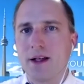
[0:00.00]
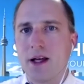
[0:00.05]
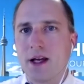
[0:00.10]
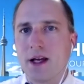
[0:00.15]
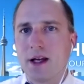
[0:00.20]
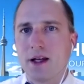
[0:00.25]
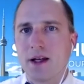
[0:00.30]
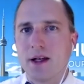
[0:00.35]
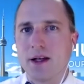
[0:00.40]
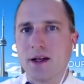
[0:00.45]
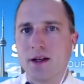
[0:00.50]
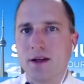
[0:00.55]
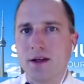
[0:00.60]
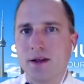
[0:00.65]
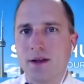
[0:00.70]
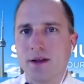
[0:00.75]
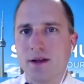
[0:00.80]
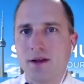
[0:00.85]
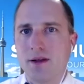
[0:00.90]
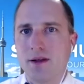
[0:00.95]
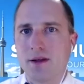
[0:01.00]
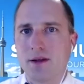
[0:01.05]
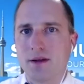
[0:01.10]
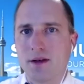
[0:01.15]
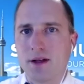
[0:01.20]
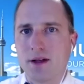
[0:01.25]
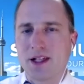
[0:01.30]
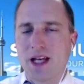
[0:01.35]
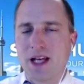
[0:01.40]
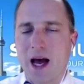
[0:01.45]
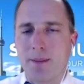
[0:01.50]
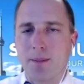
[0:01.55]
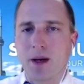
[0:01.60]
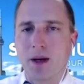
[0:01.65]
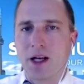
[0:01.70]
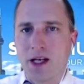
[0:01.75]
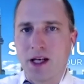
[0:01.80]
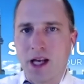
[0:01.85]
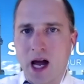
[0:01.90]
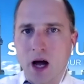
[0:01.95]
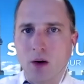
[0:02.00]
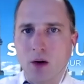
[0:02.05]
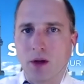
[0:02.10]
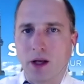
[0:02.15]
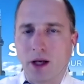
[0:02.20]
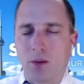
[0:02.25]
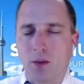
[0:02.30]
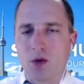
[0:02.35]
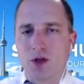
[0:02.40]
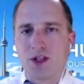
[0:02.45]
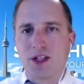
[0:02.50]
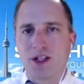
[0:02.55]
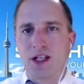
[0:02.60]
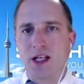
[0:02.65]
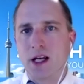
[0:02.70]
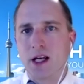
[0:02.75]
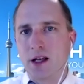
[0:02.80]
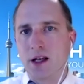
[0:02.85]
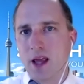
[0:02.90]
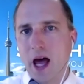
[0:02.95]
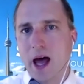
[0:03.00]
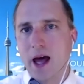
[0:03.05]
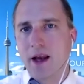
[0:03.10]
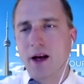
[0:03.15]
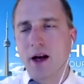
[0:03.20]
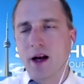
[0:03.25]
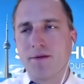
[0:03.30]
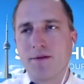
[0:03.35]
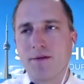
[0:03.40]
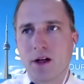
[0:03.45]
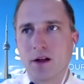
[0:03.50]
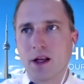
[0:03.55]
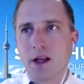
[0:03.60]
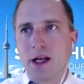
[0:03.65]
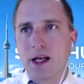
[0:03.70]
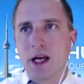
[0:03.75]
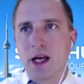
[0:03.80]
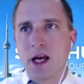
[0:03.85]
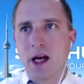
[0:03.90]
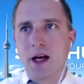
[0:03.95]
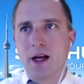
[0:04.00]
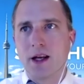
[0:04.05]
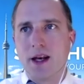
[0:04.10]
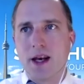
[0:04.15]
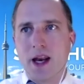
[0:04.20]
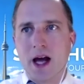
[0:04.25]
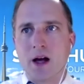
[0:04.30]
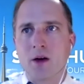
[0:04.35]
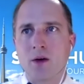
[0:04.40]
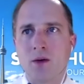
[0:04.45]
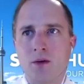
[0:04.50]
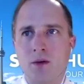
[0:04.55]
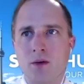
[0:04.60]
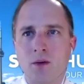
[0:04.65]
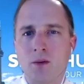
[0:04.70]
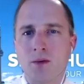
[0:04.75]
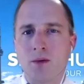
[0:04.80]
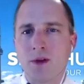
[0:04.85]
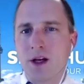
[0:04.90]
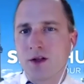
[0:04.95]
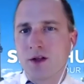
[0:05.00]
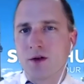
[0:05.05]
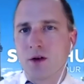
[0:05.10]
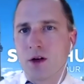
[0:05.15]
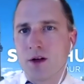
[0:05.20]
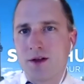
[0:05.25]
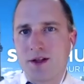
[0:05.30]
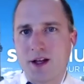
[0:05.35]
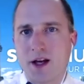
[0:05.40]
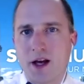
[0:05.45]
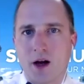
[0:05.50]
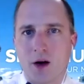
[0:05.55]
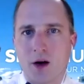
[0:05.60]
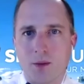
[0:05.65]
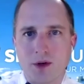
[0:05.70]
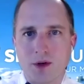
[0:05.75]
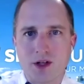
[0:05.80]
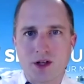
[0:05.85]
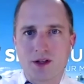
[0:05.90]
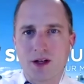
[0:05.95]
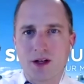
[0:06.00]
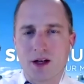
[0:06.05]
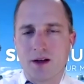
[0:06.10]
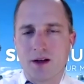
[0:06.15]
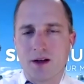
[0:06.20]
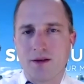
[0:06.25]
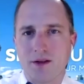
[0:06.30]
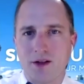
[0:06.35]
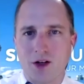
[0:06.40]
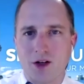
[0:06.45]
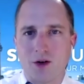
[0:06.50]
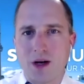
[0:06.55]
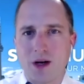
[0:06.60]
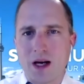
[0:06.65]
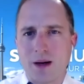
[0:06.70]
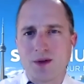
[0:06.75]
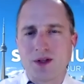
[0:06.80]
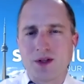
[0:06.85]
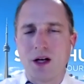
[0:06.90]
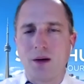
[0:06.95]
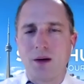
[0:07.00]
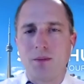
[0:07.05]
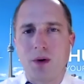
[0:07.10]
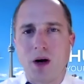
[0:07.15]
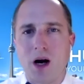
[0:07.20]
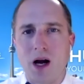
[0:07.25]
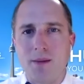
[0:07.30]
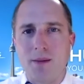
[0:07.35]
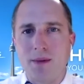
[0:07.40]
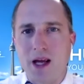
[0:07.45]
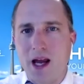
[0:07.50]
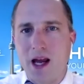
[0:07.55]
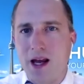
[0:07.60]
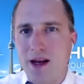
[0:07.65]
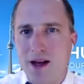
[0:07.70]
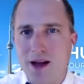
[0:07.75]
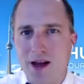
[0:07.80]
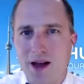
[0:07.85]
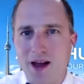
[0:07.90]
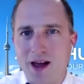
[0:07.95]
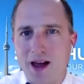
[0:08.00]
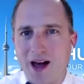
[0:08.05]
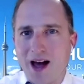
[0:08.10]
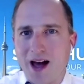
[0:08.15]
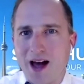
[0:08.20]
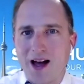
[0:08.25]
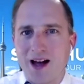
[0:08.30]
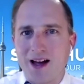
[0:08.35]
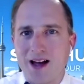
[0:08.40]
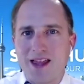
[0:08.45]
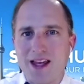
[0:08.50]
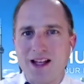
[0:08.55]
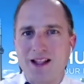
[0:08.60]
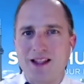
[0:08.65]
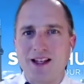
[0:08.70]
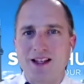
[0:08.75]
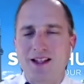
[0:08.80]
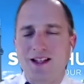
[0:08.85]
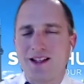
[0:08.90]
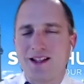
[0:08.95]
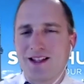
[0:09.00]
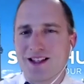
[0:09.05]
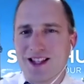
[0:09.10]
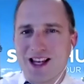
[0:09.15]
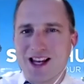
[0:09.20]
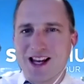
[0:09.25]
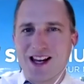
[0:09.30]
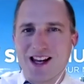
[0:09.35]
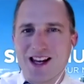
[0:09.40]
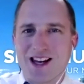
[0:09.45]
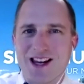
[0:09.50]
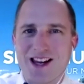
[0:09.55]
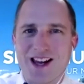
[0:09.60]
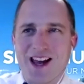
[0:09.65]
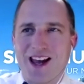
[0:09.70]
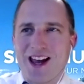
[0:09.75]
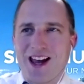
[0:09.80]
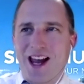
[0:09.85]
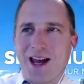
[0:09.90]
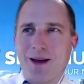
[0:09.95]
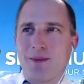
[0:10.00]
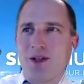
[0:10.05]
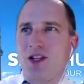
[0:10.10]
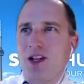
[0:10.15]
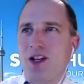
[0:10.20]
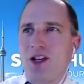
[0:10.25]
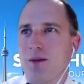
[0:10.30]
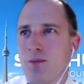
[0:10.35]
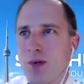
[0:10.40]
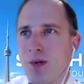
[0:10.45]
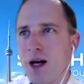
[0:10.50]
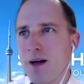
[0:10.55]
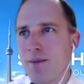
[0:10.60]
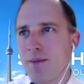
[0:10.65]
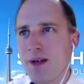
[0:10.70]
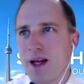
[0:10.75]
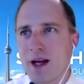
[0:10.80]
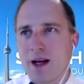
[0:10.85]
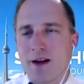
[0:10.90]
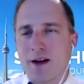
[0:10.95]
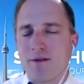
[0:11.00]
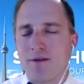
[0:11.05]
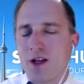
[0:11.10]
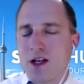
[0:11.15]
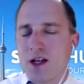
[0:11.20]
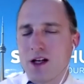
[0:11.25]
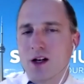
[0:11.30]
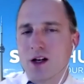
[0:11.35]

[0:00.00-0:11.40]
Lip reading: is happening now. Like we're seeing that. And I feel like now things are on sale. We just had, Amazon Prime Day. I think this is the Amazon Prime Day of the